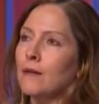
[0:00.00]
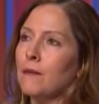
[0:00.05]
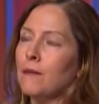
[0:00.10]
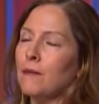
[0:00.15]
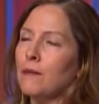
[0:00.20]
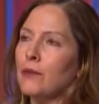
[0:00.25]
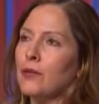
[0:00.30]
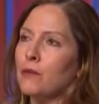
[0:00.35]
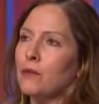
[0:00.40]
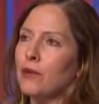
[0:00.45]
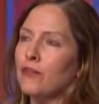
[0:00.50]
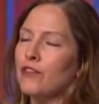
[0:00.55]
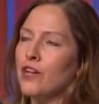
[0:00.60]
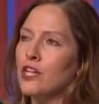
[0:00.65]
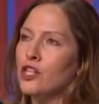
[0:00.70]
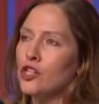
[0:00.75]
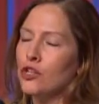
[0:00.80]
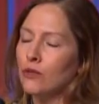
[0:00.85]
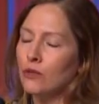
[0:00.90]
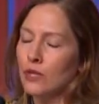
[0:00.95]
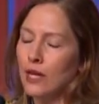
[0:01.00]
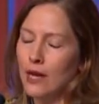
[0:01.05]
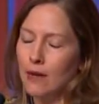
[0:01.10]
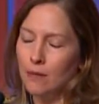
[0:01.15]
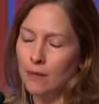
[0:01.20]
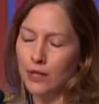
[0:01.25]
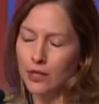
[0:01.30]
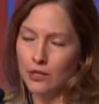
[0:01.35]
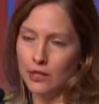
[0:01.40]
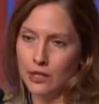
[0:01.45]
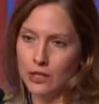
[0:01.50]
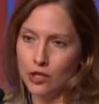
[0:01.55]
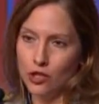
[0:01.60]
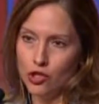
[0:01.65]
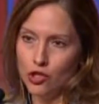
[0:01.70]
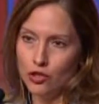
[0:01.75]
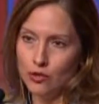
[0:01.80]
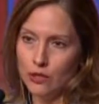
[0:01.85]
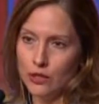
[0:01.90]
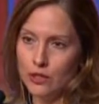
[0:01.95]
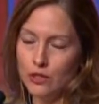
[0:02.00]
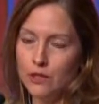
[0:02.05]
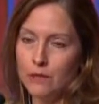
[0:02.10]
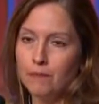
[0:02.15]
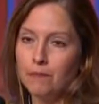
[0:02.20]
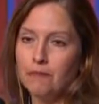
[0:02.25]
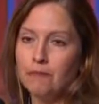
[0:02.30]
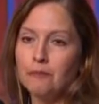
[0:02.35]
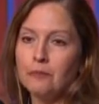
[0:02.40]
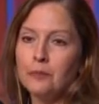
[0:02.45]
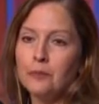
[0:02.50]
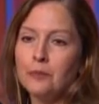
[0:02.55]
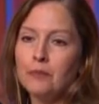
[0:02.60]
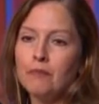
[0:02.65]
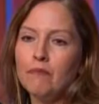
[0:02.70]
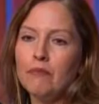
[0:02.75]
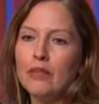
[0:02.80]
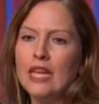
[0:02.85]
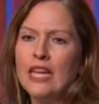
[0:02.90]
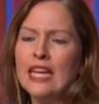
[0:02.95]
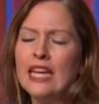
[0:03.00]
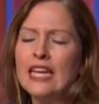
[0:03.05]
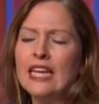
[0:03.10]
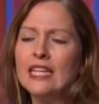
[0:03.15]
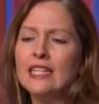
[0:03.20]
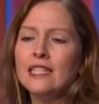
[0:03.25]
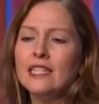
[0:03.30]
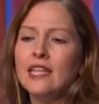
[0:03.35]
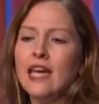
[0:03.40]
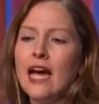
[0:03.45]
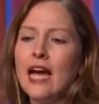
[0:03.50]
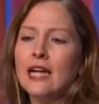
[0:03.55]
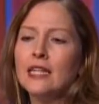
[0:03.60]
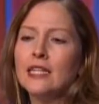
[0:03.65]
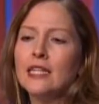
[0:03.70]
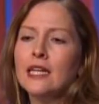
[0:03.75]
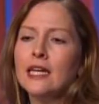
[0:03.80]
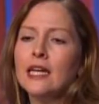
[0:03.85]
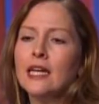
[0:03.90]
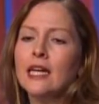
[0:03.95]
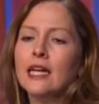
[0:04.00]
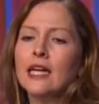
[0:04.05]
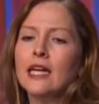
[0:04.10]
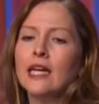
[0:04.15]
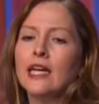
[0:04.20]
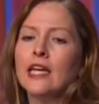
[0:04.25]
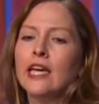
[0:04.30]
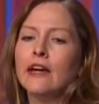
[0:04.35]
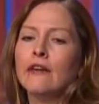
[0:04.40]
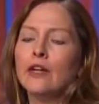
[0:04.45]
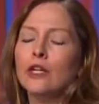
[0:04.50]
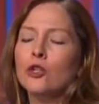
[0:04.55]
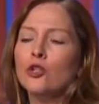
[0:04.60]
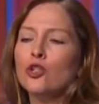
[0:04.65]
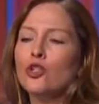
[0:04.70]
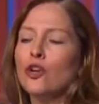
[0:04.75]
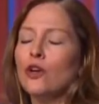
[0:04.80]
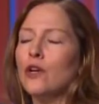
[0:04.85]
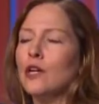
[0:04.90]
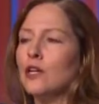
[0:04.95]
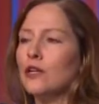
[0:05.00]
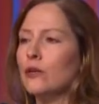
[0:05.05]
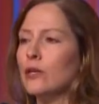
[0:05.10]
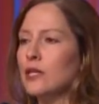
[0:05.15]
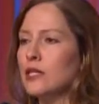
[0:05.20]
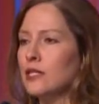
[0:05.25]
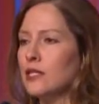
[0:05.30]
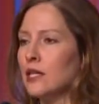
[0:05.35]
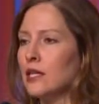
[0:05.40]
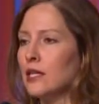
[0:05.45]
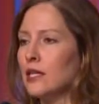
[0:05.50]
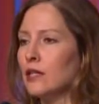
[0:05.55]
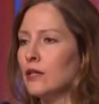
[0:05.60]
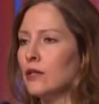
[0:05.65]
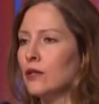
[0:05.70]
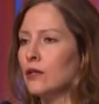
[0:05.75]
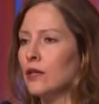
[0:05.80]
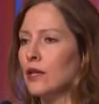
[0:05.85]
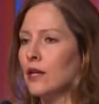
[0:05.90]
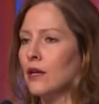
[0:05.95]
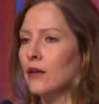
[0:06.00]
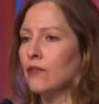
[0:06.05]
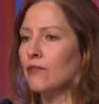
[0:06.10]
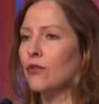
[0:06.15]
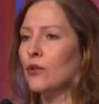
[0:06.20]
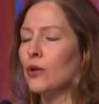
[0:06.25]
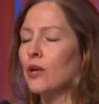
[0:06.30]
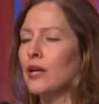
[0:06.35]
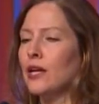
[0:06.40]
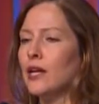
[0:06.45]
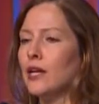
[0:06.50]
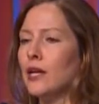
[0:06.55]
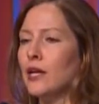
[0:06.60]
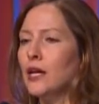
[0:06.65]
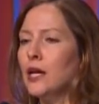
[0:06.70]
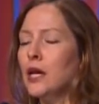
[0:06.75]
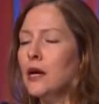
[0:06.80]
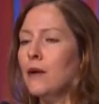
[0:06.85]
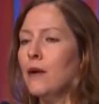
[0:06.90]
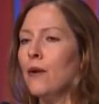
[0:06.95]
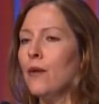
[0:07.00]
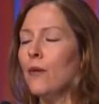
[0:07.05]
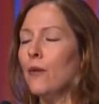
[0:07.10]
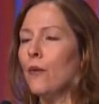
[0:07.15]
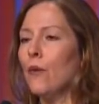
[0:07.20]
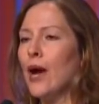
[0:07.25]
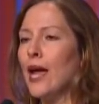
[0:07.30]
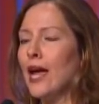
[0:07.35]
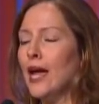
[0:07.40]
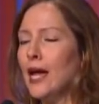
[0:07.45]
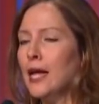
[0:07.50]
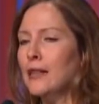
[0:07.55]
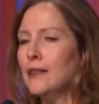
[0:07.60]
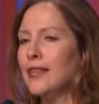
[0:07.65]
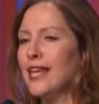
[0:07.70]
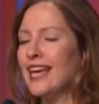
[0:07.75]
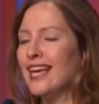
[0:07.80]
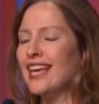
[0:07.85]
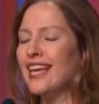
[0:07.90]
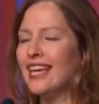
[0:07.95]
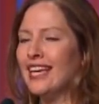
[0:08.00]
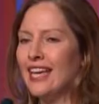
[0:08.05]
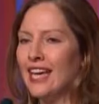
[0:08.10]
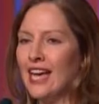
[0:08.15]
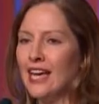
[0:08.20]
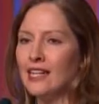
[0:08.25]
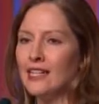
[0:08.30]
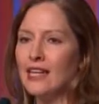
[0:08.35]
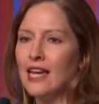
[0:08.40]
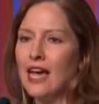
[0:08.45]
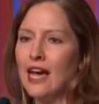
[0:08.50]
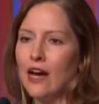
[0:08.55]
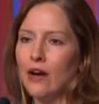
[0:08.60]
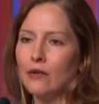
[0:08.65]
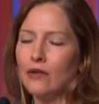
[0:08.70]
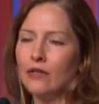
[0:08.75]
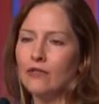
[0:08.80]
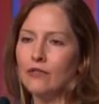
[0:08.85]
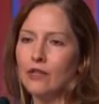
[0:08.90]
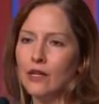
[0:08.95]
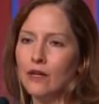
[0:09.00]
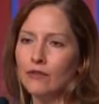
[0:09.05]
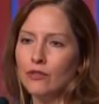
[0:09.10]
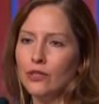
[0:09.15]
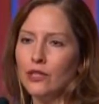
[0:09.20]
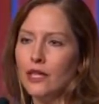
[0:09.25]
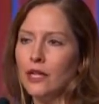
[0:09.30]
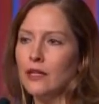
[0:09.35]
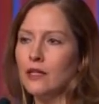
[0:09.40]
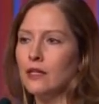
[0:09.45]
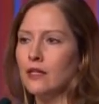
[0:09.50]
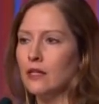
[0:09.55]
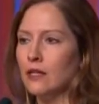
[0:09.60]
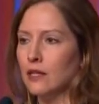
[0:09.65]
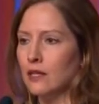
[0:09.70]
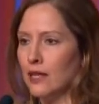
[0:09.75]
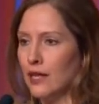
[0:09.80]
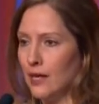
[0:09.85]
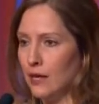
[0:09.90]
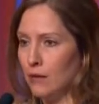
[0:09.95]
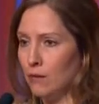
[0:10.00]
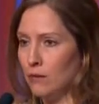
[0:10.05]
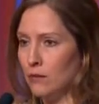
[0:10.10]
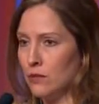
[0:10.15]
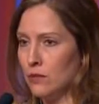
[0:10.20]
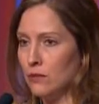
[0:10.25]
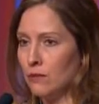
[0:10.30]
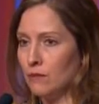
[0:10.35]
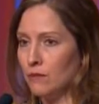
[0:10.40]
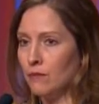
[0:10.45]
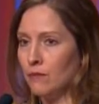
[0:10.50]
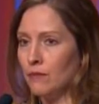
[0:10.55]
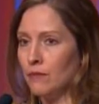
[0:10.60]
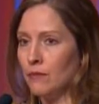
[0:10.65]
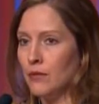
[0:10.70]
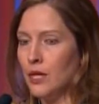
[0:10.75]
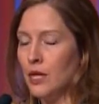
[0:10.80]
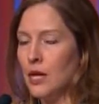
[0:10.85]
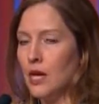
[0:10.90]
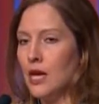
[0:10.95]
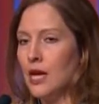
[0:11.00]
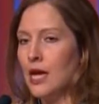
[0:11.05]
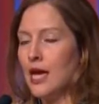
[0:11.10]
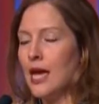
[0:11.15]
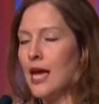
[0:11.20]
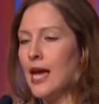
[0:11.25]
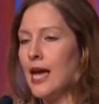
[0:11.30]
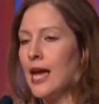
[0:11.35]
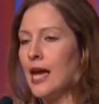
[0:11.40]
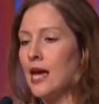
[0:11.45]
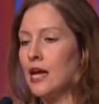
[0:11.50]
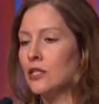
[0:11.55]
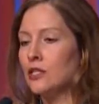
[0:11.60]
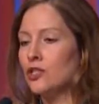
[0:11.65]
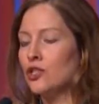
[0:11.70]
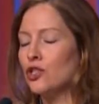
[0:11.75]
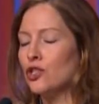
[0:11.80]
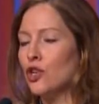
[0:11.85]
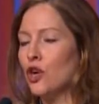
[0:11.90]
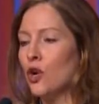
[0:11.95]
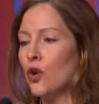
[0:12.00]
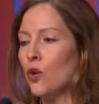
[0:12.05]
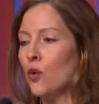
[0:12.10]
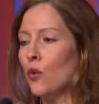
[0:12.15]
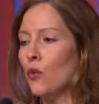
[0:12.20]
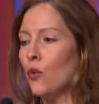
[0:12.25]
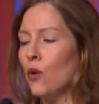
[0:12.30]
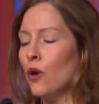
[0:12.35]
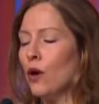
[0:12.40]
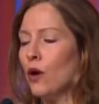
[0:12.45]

with professional liability insurance is that carriers are increasingly looking for any way they can get out of covering claims. And so